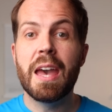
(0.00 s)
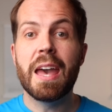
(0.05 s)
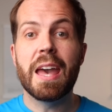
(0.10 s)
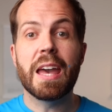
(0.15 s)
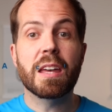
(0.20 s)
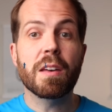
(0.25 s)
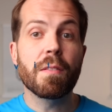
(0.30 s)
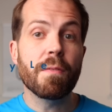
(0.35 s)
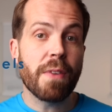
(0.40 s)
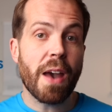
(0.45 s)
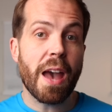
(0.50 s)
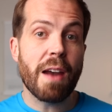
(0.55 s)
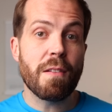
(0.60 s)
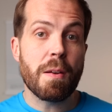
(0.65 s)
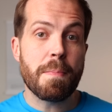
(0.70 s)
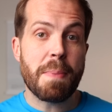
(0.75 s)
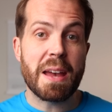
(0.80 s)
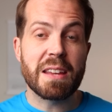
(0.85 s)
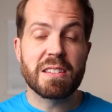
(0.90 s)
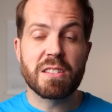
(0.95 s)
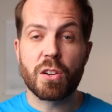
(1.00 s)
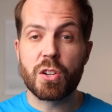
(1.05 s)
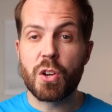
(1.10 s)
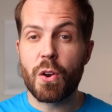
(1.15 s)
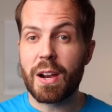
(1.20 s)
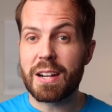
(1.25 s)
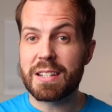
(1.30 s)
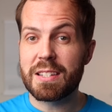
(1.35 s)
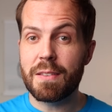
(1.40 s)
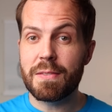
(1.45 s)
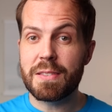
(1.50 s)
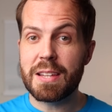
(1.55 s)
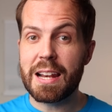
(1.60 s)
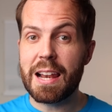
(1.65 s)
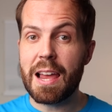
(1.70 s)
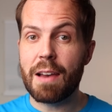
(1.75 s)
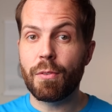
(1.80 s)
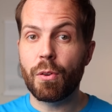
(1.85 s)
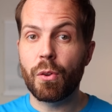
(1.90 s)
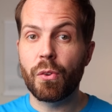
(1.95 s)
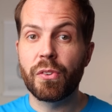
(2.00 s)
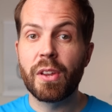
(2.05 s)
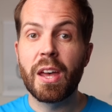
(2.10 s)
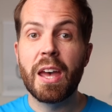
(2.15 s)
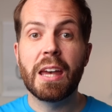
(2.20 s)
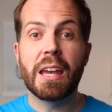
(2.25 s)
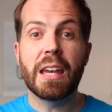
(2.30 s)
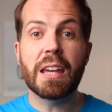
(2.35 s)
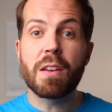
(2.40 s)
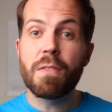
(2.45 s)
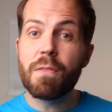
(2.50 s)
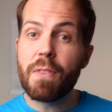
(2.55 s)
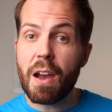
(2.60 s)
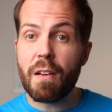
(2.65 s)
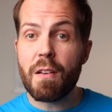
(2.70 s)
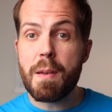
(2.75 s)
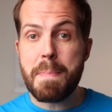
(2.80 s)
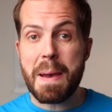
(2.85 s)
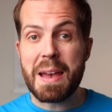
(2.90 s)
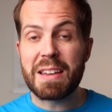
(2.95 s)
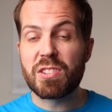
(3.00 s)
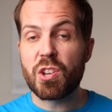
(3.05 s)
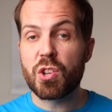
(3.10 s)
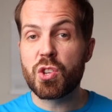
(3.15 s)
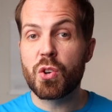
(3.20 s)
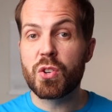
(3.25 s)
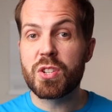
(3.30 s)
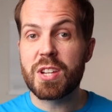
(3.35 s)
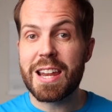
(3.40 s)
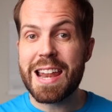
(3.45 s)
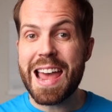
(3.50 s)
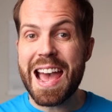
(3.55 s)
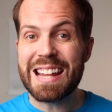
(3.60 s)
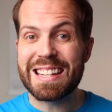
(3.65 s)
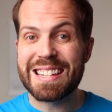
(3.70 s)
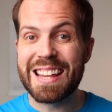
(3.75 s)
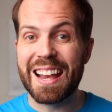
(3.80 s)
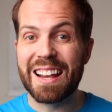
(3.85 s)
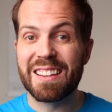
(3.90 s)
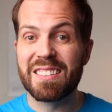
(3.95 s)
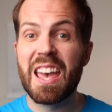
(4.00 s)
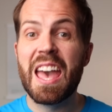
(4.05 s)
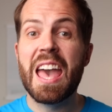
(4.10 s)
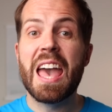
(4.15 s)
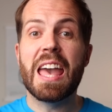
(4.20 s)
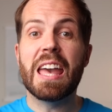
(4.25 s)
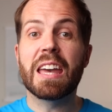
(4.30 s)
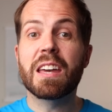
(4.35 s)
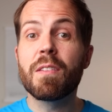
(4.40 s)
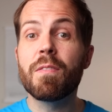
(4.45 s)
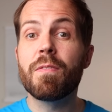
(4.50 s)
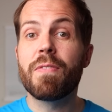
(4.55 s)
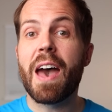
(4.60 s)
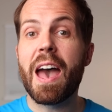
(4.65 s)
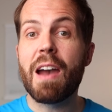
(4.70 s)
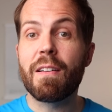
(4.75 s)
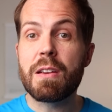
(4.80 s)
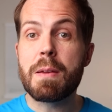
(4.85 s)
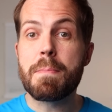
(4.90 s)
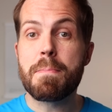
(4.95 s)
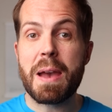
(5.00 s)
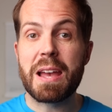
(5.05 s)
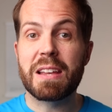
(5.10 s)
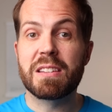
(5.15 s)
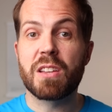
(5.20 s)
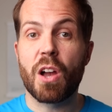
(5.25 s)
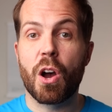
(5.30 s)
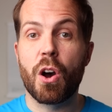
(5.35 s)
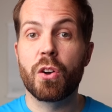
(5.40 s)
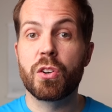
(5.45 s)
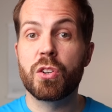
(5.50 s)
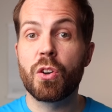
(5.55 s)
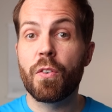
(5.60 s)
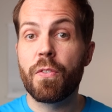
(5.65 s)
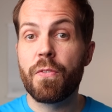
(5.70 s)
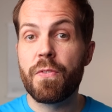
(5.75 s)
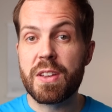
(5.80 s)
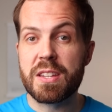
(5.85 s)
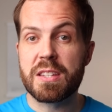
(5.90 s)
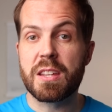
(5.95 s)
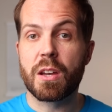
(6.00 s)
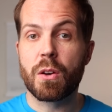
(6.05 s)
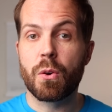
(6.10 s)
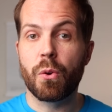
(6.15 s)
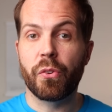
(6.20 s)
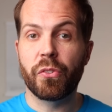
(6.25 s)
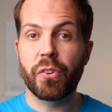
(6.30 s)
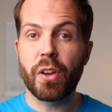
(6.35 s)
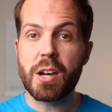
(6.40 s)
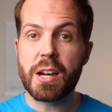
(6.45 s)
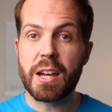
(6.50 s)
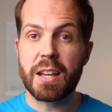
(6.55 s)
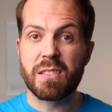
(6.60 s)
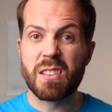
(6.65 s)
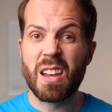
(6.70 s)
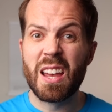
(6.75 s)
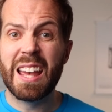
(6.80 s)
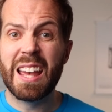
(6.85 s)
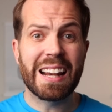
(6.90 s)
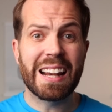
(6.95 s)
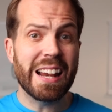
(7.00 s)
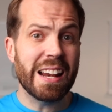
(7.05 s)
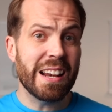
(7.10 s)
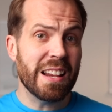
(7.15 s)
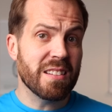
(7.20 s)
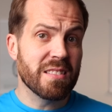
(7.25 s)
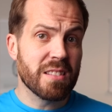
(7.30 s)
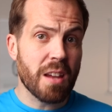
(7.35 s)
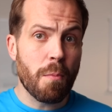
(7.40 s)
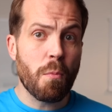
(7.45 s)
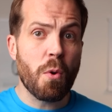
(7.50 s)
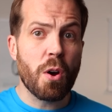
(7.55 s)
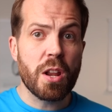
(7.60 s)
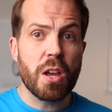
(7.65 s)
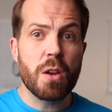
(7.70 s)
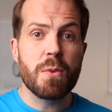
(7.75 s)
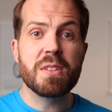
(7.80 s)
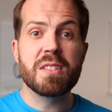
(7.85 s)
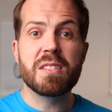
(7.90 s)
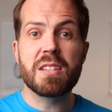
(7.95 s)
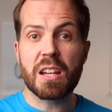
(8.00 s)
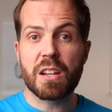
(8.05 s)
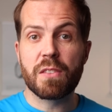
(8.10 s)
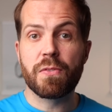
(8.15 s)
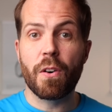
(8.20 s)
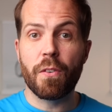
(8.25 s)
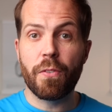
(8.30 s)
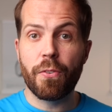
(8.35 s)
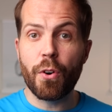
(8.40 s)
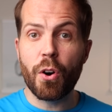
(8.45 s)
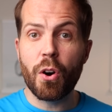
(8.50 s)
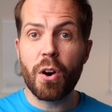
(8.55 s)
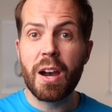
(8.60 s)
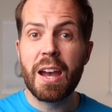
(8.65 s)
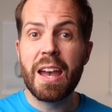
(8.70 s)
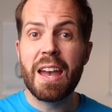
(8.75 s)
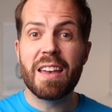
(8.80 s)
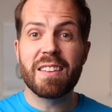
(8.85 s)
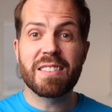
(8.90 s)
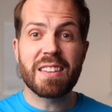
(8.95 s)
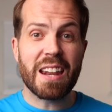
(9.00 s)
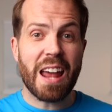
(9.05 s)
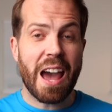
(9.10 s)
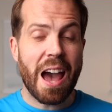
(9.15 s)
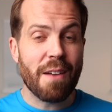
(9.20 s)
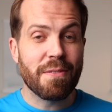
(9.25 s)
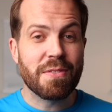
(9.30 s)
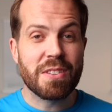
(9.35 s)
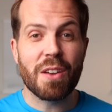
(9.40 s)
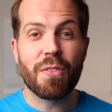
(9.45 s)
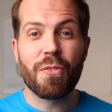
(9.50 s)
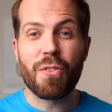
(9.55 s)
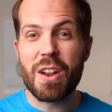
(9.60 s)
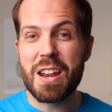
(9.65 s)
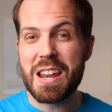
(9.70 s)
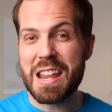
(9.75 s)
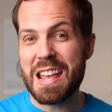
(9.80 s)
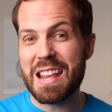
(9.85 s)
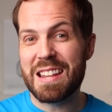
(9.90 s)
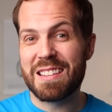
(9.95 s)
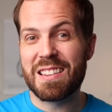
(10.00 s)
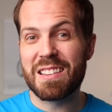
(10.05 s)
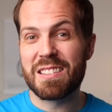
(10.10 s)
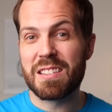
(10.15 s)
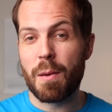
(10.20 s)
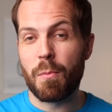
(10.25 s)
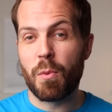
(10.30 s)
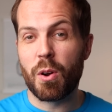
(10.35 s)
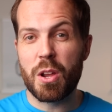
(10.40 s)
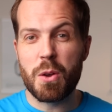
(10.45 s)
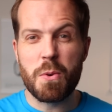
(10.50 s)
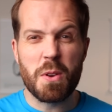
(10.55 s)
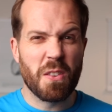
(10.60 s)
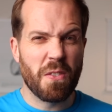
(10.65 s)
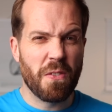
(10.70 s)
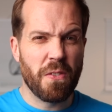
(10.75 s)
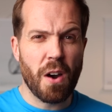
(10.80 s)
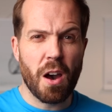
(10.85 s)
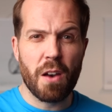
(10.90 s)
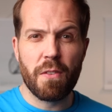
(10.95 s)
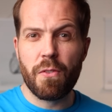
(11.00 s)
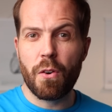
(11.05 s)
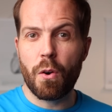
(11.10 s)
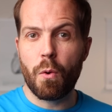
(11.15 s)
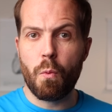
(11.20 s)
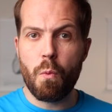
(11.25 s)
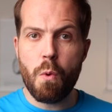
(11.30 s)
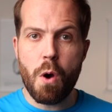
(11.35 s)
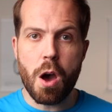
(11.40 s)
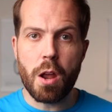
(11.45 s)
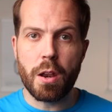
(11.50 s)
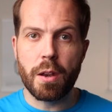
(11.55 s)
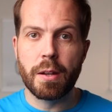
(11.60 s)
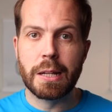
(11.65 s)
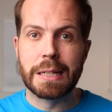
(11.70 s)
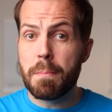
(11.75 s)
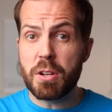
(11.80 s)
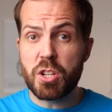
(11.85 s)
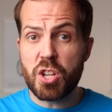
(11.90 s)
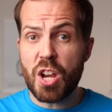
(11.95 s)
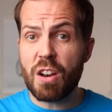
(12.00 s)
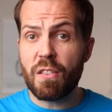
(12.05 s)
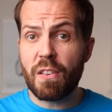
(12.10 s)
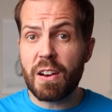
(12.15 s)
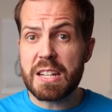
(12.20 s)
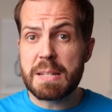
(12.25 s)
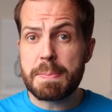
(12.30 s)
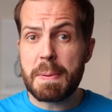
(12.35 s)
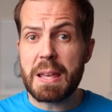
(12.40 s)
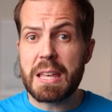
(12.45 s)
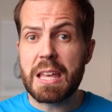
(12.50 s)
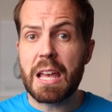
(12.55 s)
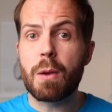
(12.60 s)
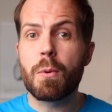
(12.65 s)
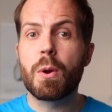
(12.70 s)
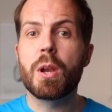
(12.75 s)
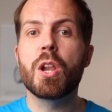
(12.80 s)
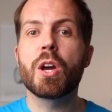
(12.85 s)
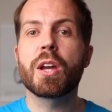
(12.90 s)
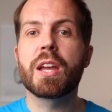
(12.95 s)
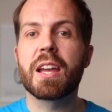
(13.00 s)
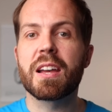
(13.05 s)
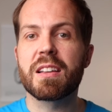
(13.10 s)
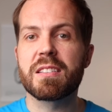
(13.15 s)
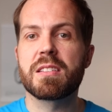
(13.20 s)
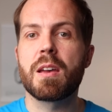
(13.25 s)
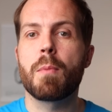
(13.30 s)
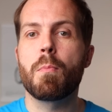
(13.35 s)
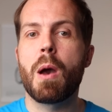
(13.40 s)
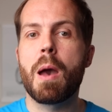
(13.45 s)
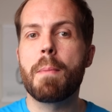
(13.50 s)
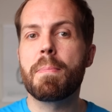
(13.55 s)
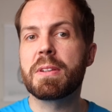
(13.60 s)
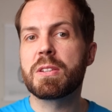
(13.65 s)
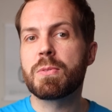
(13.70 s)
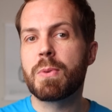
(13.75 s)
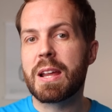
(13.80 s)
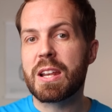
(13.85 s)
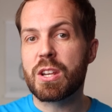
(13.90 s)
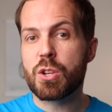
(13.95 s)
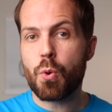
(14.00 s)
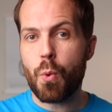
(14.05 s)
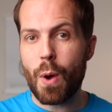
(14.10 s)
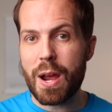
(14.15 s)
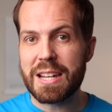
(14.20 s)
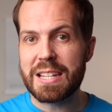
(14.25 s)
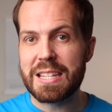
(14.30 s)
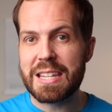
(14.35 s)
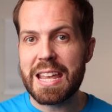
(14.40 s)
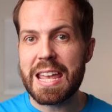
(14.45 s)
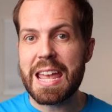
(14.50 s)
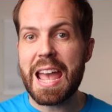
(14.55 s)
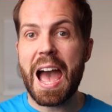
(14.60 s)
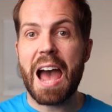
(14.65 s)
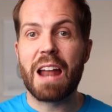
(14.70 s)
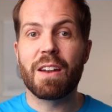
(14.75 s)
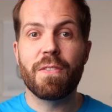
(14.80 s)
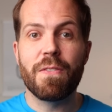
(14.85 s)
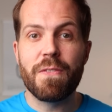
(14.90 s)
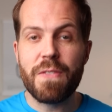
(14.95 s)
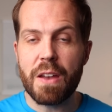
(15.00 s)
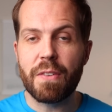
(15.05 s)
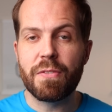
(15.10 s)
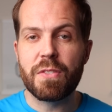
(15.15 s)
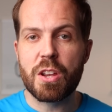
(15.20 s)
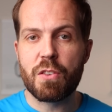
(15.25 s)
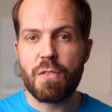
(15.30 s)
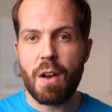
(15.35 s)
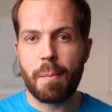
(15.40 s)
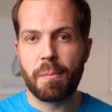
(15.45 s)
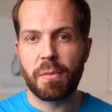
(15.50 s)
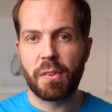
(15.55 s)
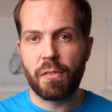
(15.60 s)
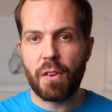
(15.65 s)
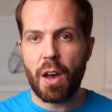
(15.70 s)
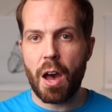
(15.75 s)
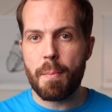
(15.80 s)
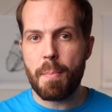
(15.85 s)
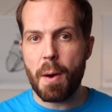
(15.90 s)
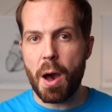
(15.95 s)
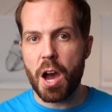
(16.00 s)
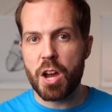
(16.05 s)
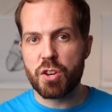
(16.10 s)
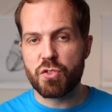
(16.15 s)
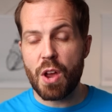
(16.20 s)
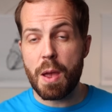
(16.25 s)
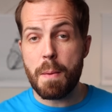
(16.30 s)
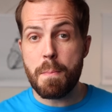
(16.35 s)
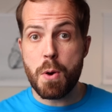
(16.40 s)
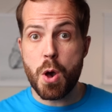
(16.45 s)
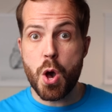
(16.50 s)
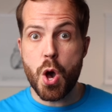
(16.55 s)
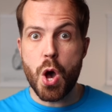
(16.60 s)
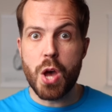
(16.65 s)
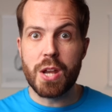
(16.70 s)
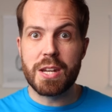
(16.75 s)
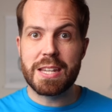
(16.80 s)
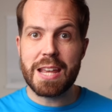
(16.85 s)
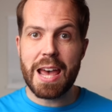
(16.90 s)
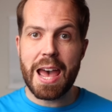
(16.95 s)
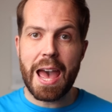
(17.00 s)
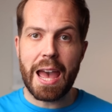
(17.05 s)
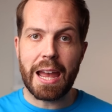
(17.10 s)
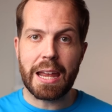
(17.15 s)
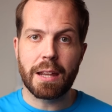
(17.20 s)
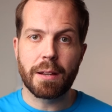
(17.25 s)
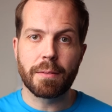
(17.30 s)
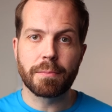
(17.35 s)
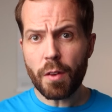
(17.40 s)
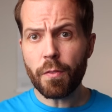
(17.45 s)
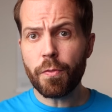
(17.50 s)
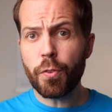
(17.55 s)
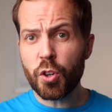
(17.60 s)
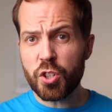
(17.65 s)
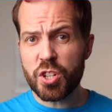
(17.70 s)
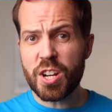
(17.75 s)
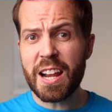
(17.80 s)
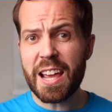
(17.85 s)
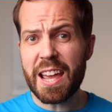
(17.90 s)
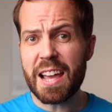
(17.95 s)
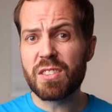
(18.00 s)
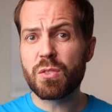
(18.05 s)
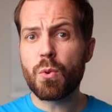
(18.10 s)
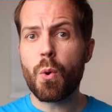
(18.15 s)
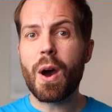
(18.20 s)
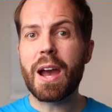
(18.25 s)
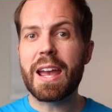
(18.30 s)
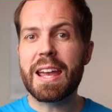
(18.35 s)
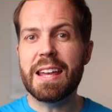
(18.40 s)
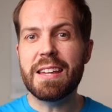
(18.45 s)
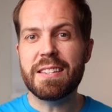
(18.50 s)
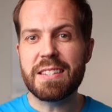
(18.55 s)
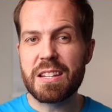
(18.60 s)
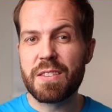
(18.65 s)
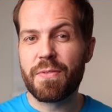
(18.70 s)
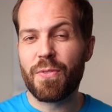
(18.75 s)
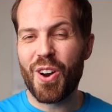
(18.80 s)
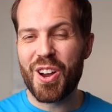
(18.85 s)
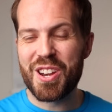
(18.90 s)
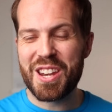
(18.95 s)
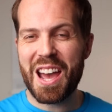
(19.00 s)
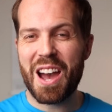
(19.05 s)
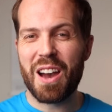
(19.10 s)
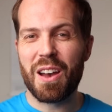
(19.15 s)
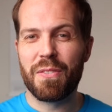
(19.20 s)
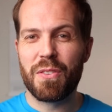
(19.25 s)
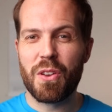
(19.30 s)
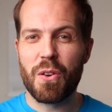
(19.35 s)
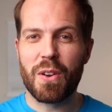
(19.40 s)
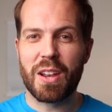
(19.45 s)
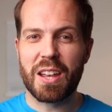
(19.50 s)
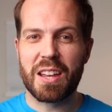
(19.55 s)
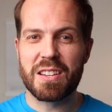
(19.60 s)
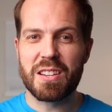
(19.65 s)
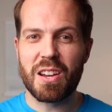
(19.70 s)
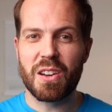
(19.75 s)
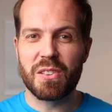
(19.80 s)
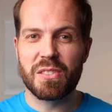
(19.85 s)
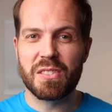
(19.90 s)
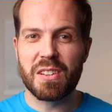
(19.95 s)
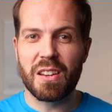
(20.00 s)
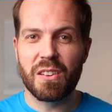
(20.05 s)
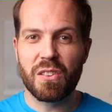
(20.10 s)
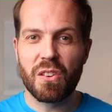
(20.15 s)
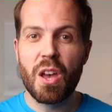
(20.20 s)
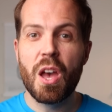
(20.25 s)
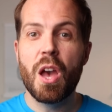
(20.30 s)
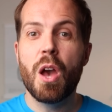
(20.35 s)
It can vary based on your activity levels, it can vary based on your genetics, it can vary based on your physical size. Clearly, someone who is 6'4" is gonna have different needs to someone who is 5'1". But generally speaking, we're looking at somewhere between 20 and 50 grams of carbohydrate per day. Fortunately, it's quite easy to find out if you're in ketosis.